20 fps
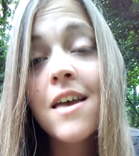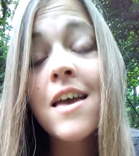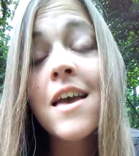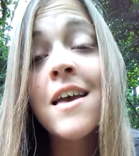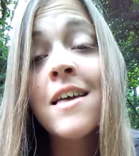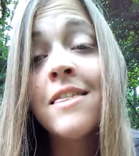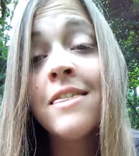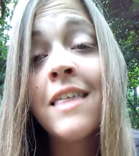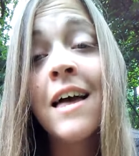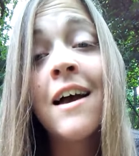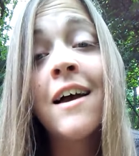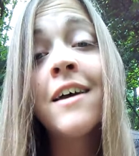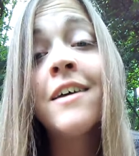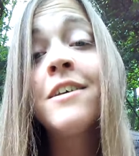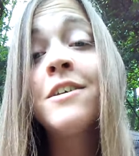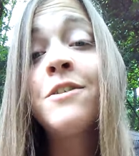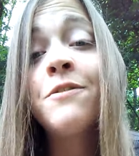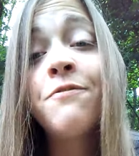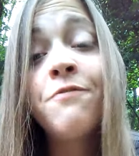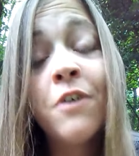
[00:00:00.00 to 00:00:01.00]
And that
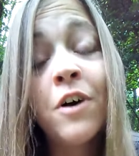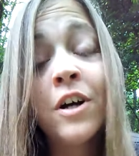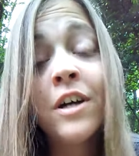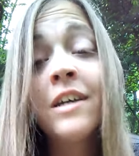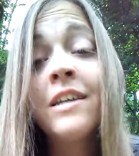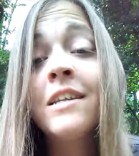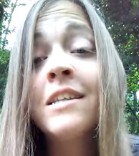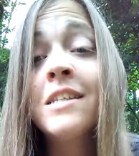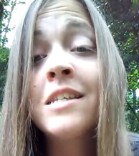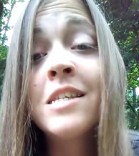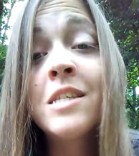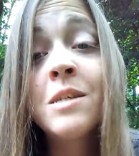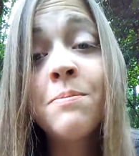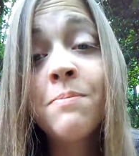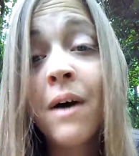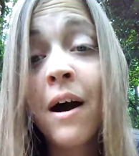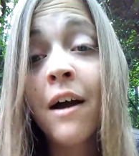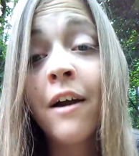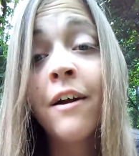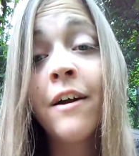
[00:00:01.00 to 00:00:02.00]
is fucking
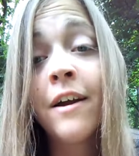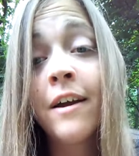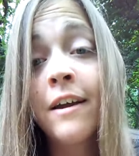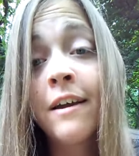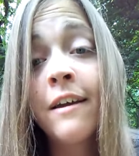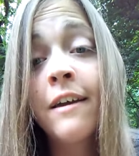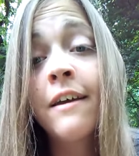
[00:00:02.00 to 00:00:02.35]
inspiring.